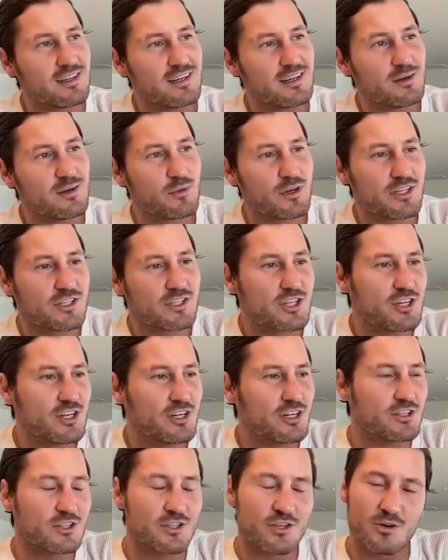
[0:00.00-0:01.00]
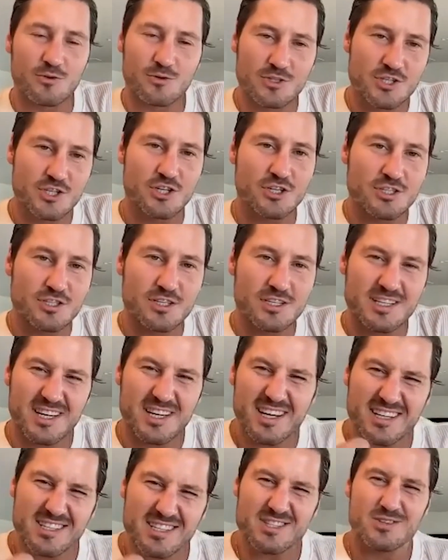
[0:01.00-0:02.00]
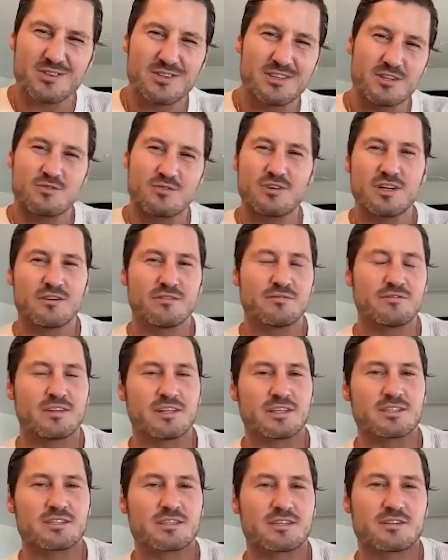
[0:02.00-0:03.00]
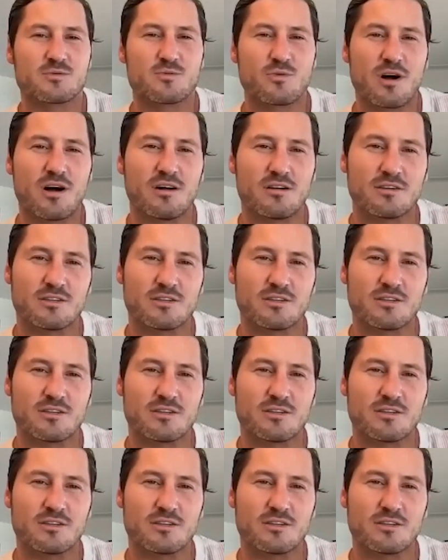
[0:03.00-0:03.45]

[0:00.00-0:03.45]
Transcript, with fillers: but it's good, you know, it's good to get into the grit of things as well.